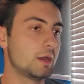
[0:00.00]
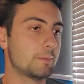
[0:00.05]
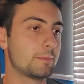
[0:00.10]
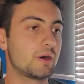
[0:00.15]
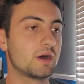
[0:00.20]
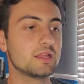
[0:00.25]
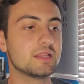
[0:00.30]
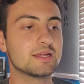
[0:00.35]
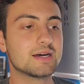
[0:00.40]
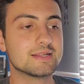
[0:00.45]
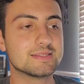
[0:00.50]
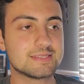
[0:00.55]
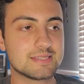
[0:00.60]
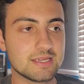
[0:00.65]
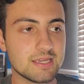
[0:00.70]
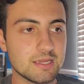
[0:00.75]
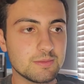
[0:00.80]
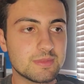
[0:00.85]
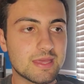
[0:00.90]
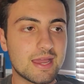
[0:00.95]
But a
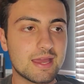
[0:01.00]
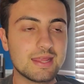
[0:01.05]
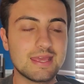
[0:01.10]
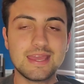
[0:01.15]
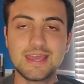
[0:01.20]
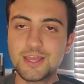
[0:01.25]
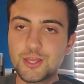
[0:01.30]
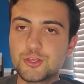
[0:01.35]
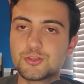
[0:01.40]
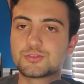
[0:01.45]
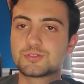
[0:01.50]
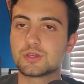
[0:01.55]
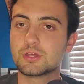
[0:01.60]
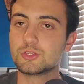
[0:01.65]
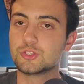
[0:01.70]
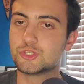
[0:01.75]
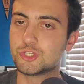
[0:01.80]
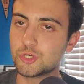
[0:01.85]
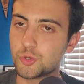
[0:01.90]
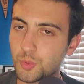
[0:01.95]
team that is
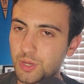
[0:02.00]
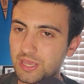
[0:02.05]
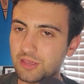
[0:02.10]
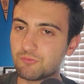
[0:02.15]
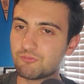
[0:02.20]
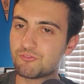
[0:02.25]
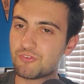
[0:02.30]
doing